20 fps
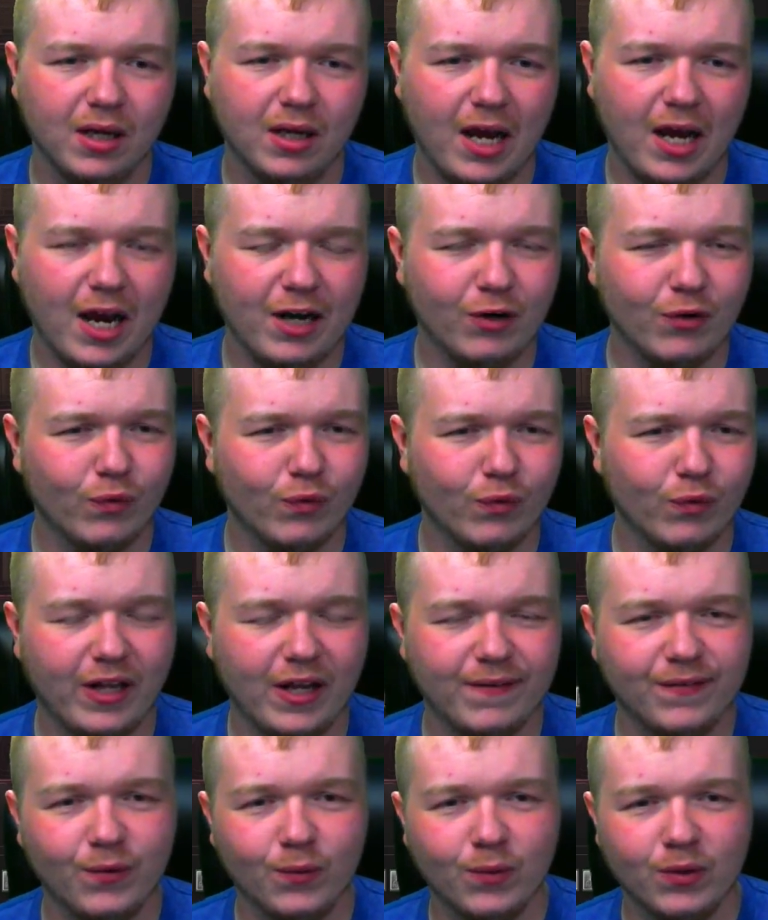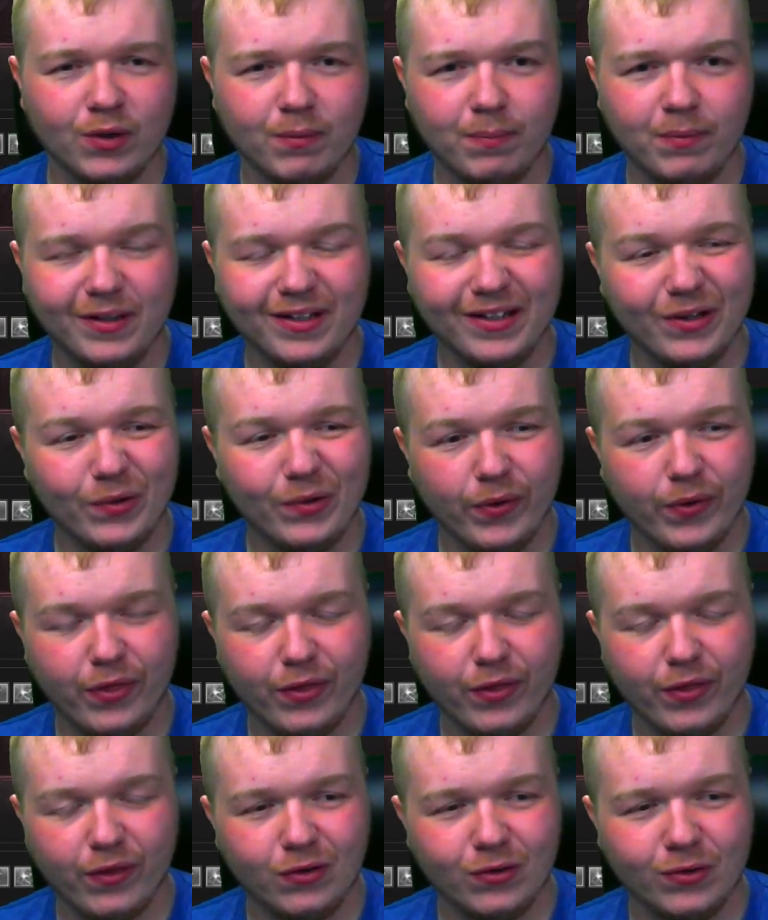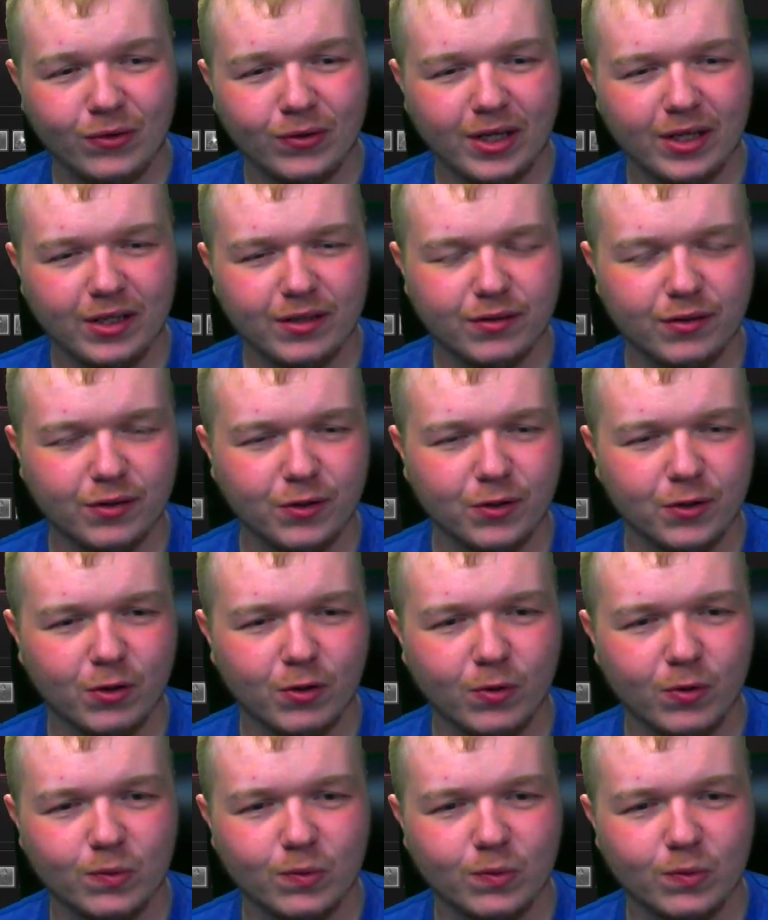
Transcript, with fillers: I don't really have anyone to play it with alone, so